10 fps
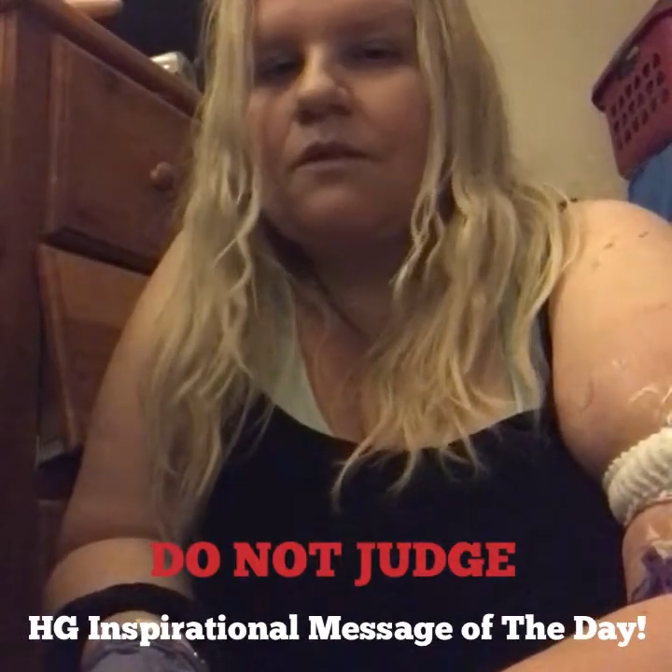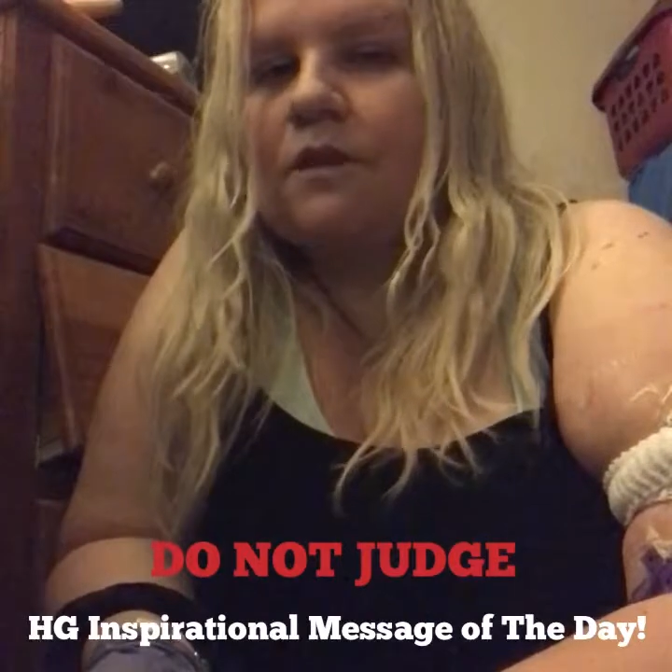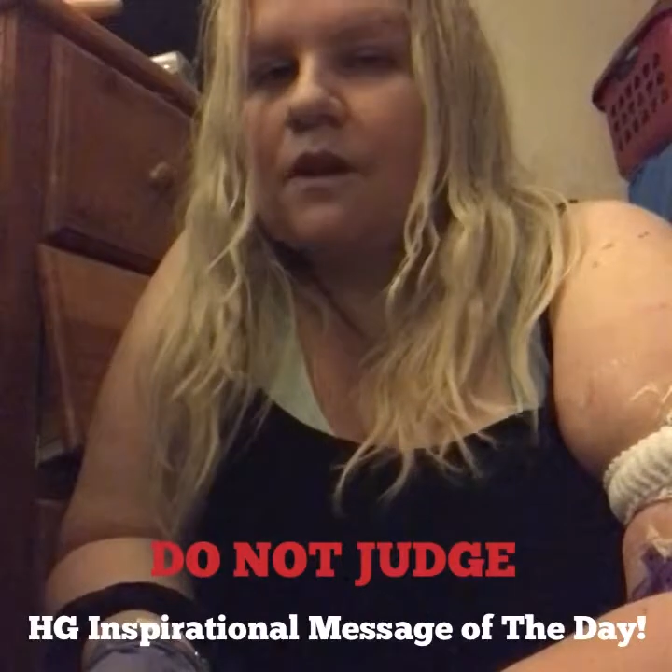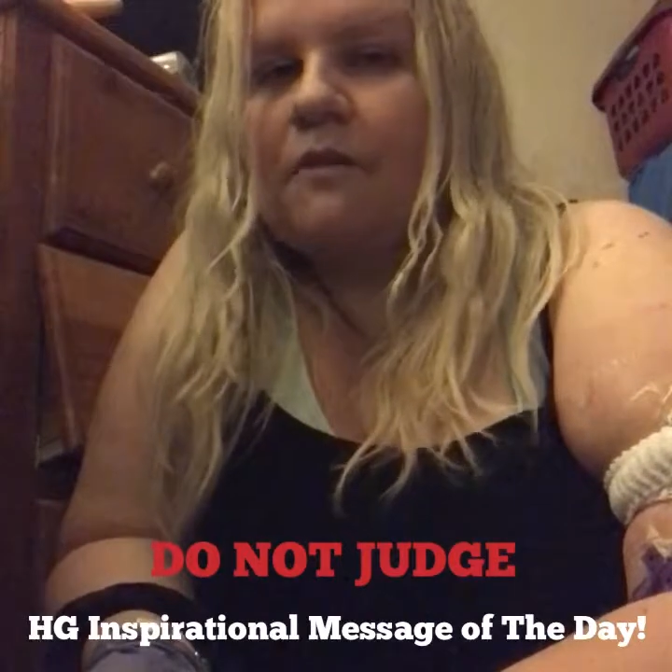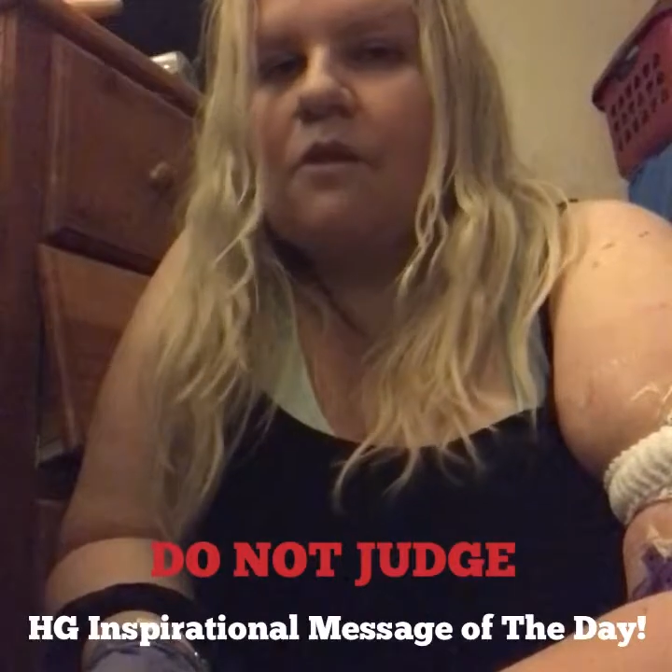
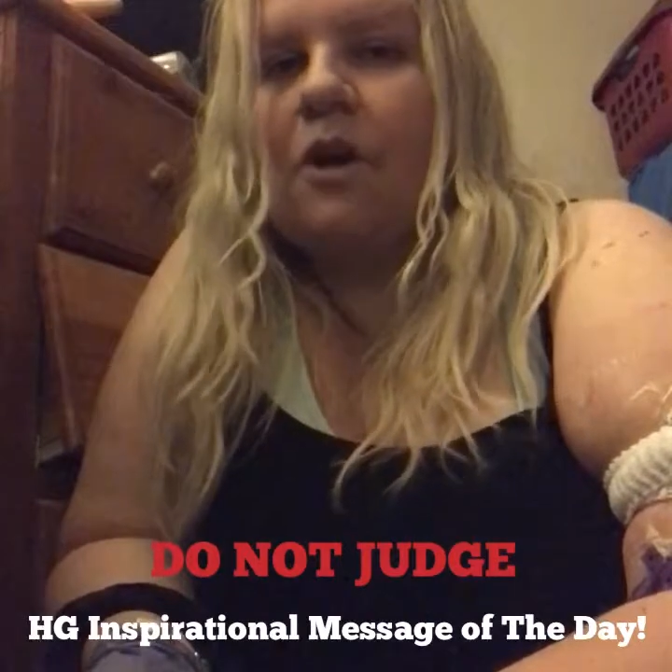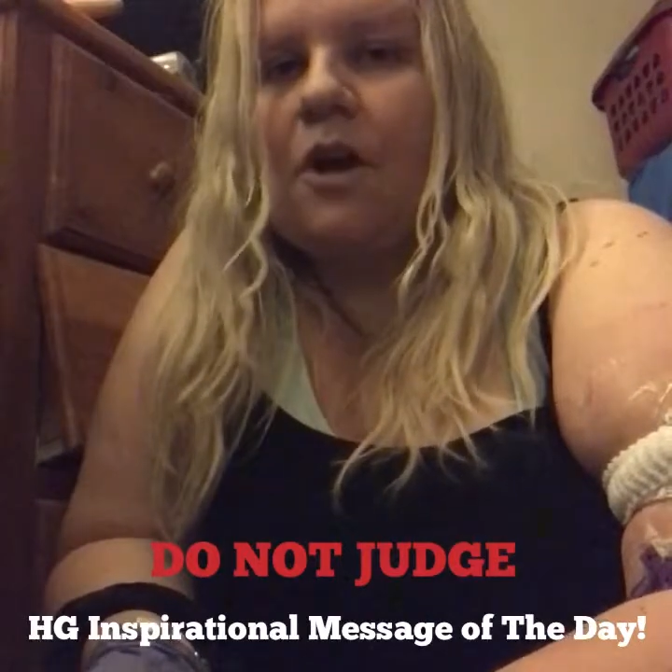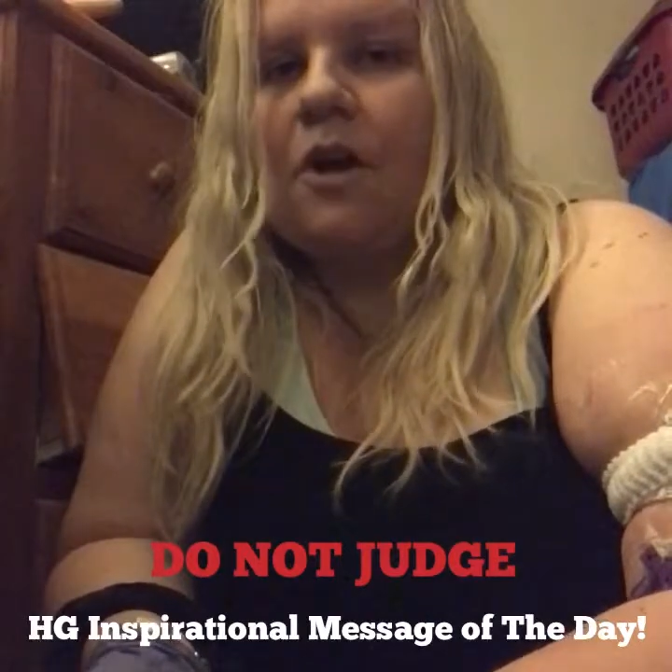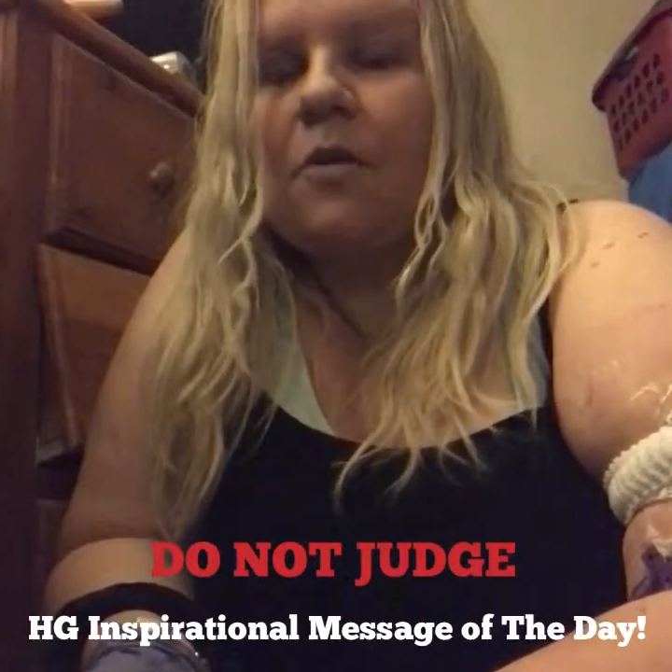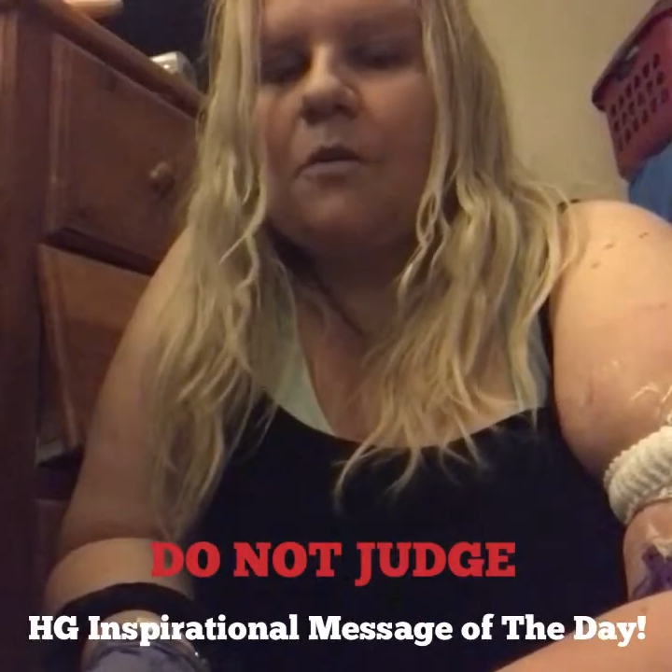Very, very
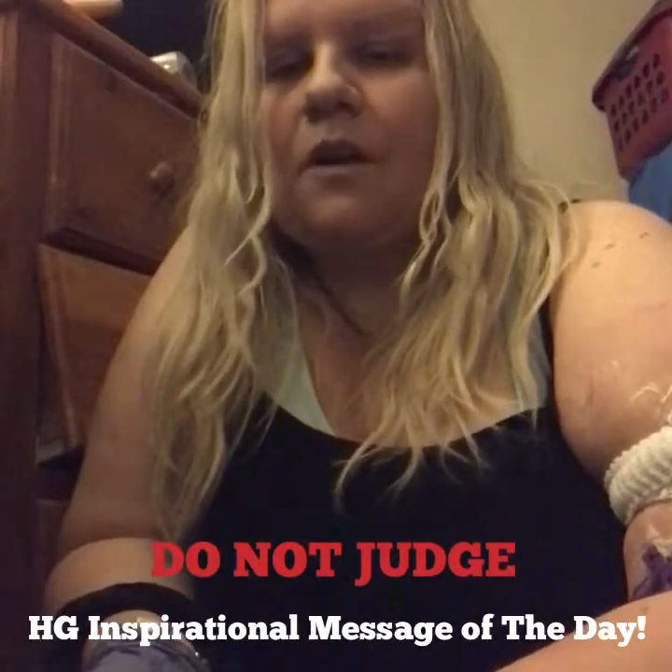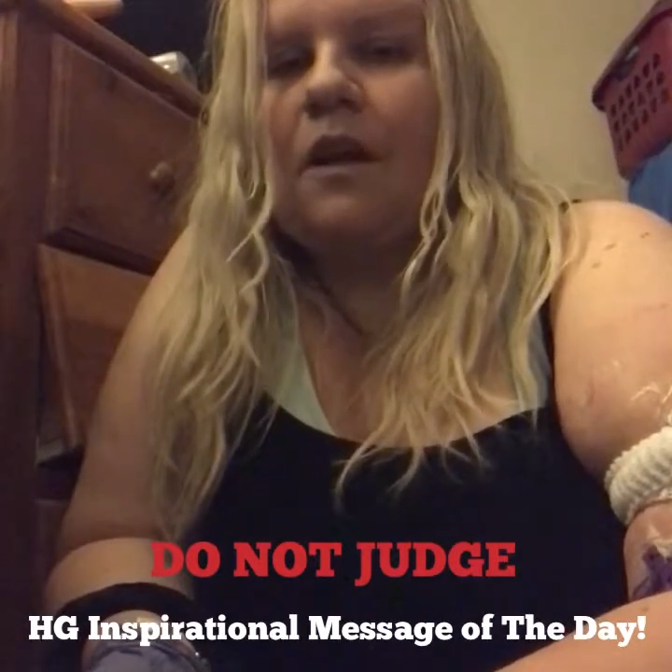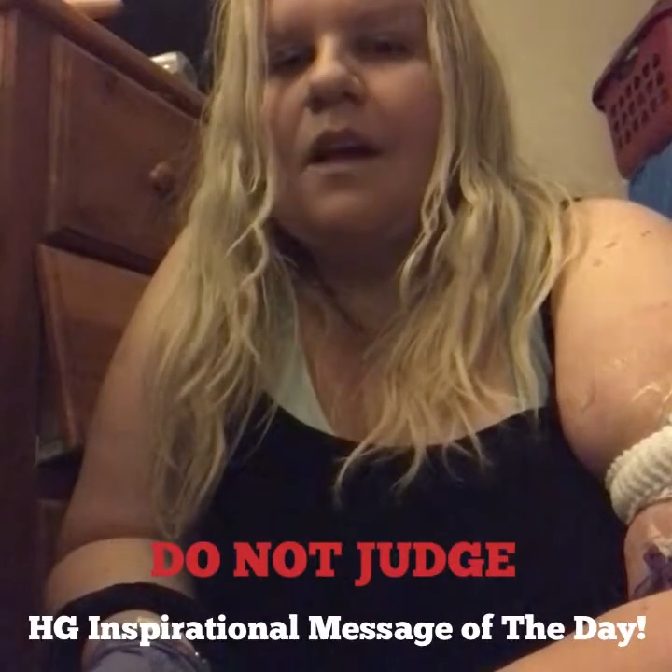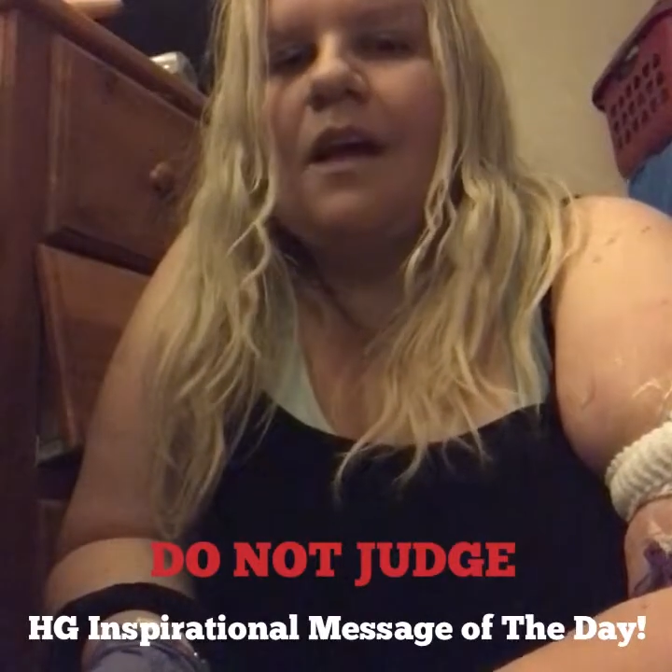common